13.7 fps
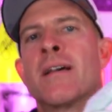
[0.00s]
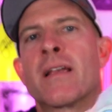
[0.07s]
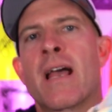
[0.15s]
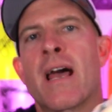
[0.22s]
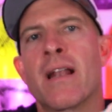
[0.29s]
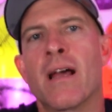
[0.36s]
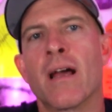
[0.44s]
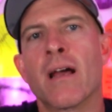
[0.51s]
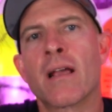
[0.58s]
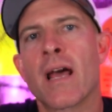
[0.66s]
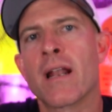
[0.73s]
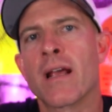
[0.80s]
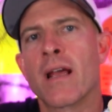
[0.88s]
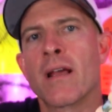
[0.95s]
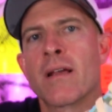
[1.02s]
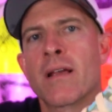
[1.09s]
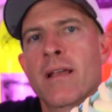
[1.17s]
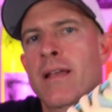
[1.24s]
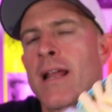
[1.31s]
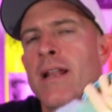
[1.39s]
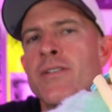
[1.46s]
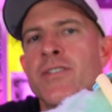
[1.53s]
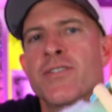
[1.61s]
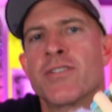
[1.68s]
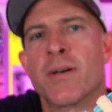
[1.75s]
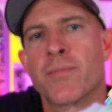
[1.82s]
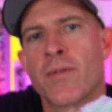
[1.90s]
kind of
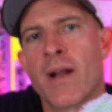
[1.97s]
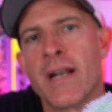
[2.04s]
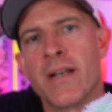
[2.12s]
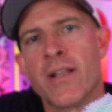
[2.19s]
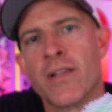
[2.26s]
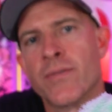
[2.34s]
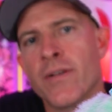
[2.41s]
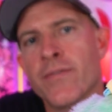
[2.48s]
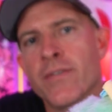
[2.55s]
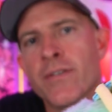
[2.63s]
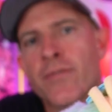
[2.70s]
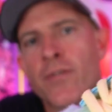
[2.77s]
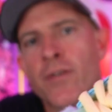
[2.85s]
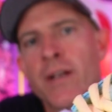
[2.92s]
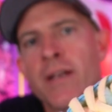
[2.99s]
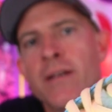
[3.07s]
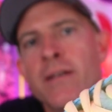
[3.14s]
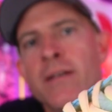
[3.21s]
just jumped right into the review for you.